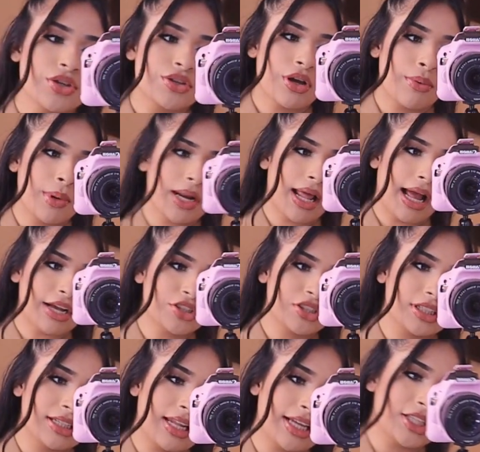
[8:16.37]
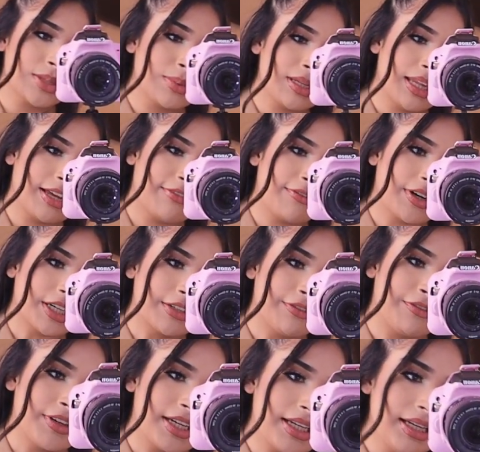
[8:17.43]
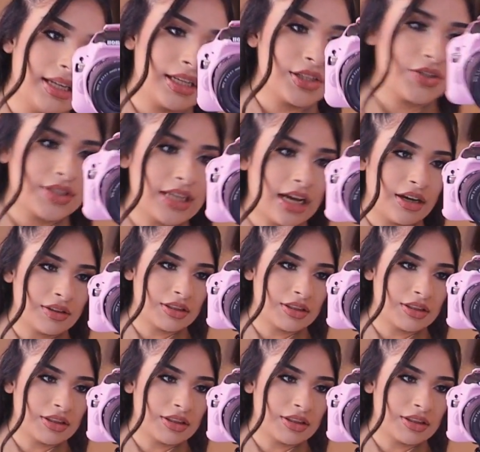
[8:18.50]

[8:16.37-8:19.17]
so I would actually like to be like very fitted, and you see how